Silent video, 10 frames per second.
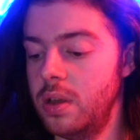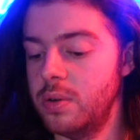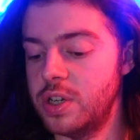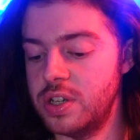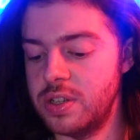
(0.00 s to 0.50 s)

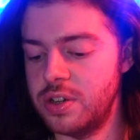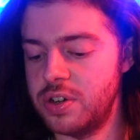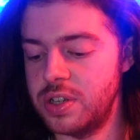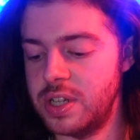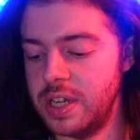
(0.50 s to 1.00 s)
which is
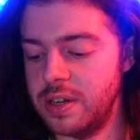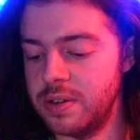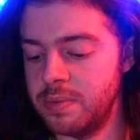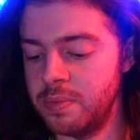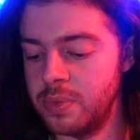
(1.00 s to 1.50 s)
interesting.
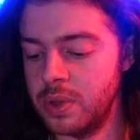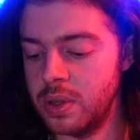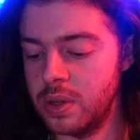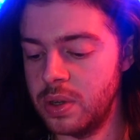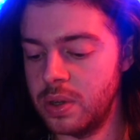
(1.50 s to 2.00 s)

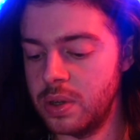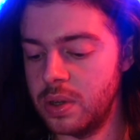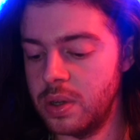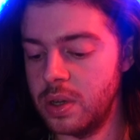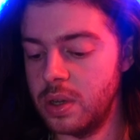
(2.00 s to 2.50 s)

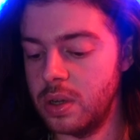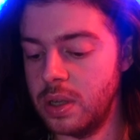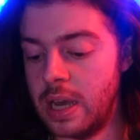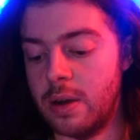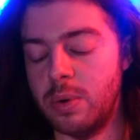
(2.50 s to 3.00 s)

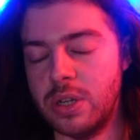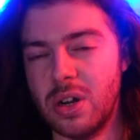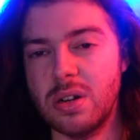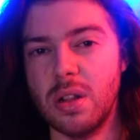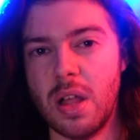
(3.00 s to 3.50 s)
Yeah, we
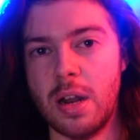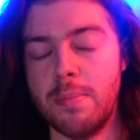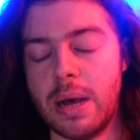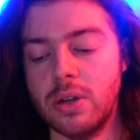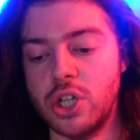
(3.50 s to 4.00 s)
talked a lot
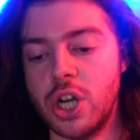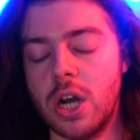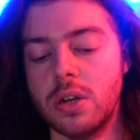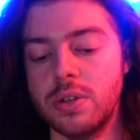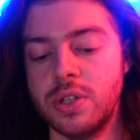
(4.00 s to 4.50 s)
about
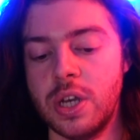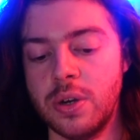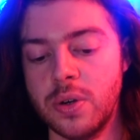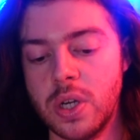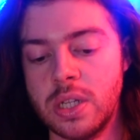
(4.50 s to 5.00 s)
shock.
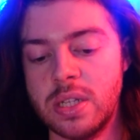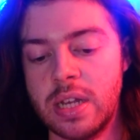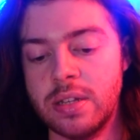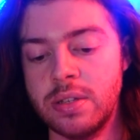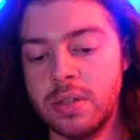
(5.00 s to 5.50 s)
So it
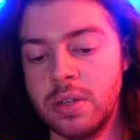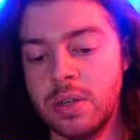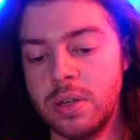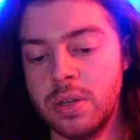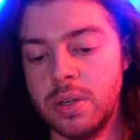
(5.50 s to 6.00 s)
says,
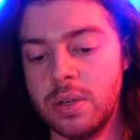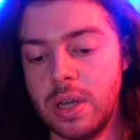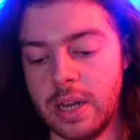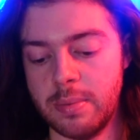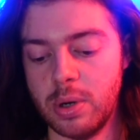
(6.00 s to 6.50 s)

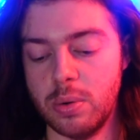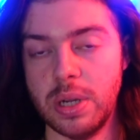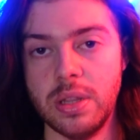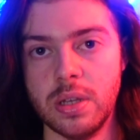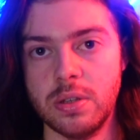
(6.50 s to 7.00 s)
and I'm going to
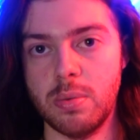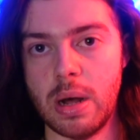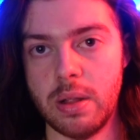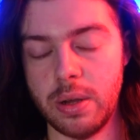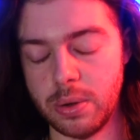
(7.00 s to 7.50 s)
read this
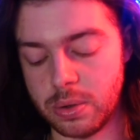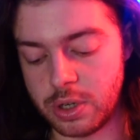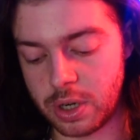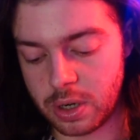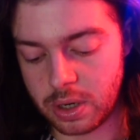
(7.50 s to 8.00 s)
while I hold
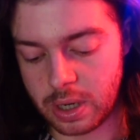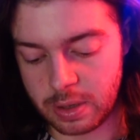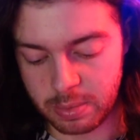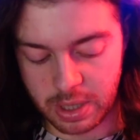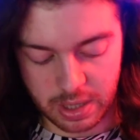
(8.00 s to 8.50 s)
your
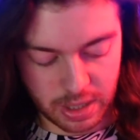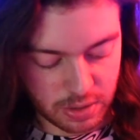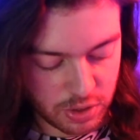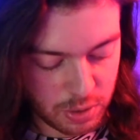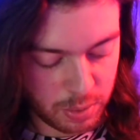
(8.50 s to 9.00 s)

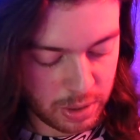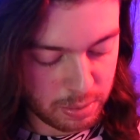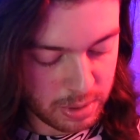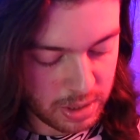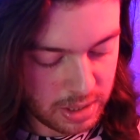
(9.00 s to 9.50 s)
kidneys. So we are
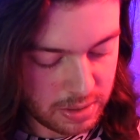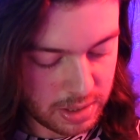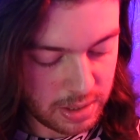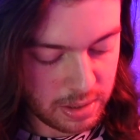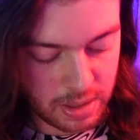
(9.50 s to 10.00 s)

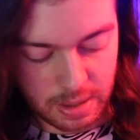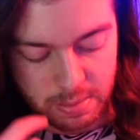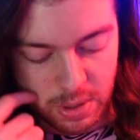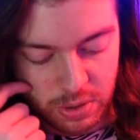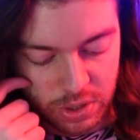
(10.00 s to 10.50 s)
releasing the
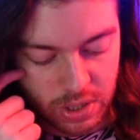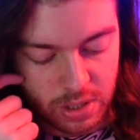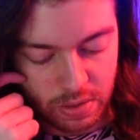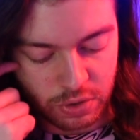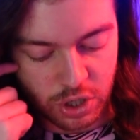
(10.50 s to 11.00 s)

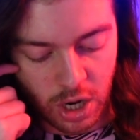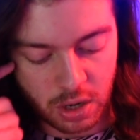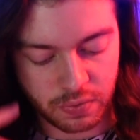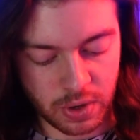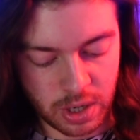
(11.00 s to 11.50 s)
emotion of
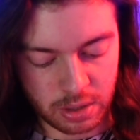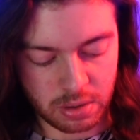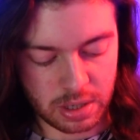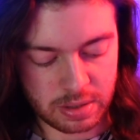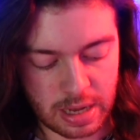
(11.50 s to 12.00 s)
shock for
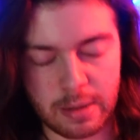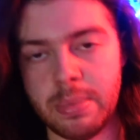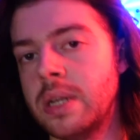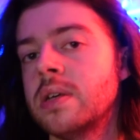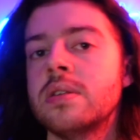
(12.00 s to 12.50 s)
increased
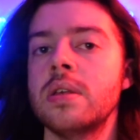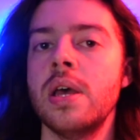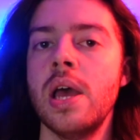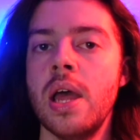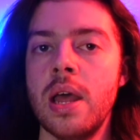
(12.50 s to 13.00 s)
happiness
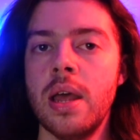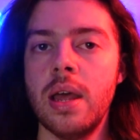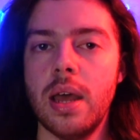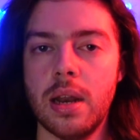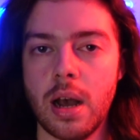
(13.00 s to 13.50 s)

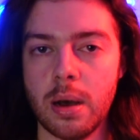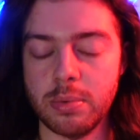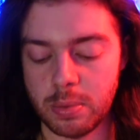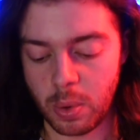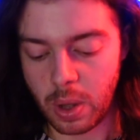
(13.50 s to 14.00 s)
and
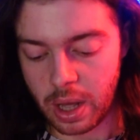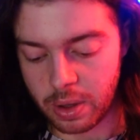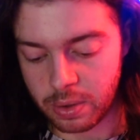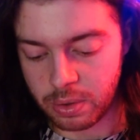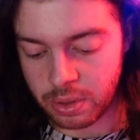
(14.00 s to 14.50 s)
optimal
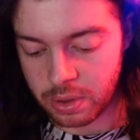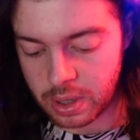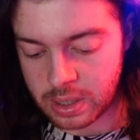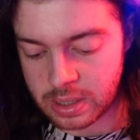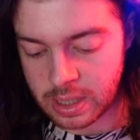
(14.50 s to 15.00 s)
health.
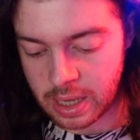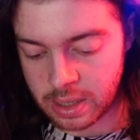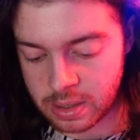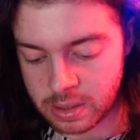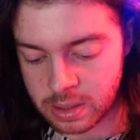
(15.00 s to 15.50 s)
It
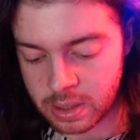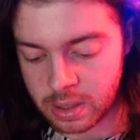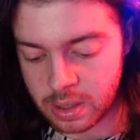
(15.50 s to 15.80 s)
says,